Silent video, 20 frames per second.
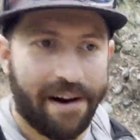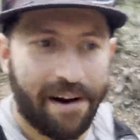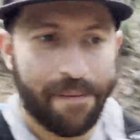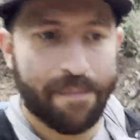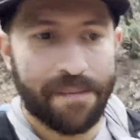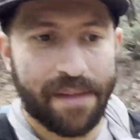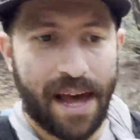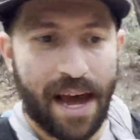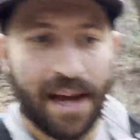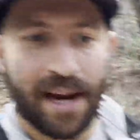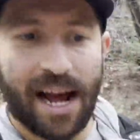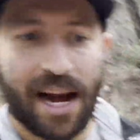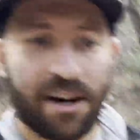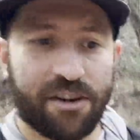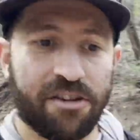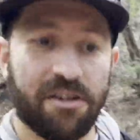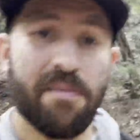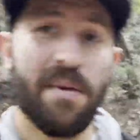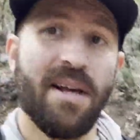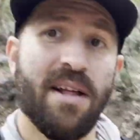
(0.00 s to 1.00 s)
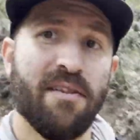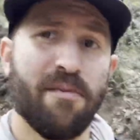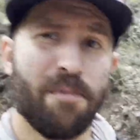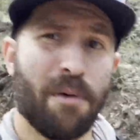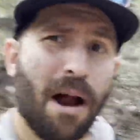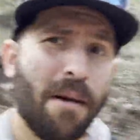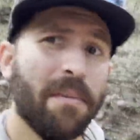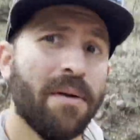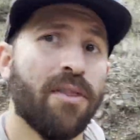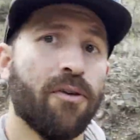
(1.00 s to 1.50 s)
That actually means
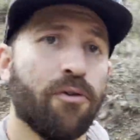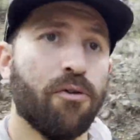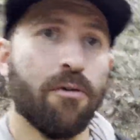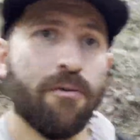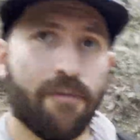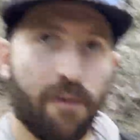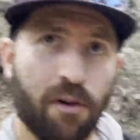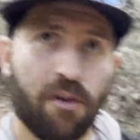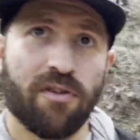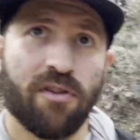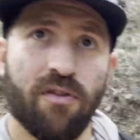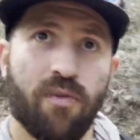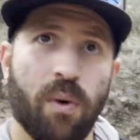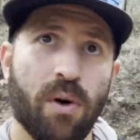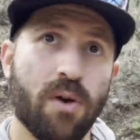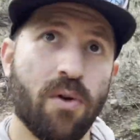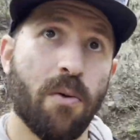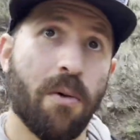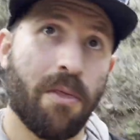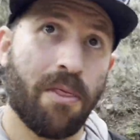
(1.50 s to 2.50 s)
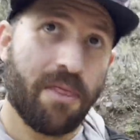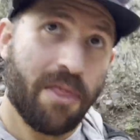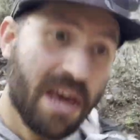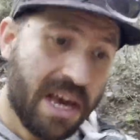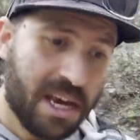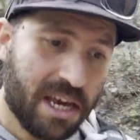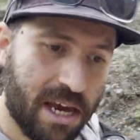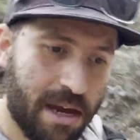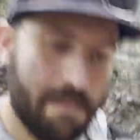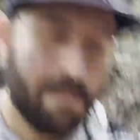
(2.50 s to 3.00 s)
probably the reverse of what you
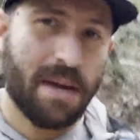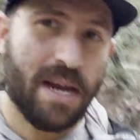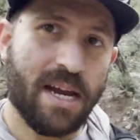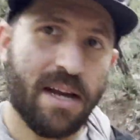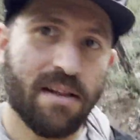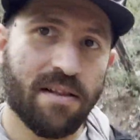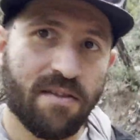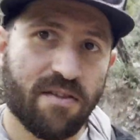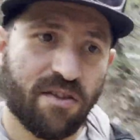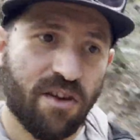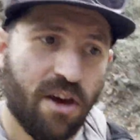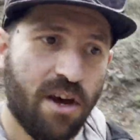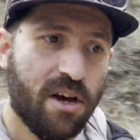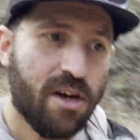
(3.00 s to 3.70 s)
think it means.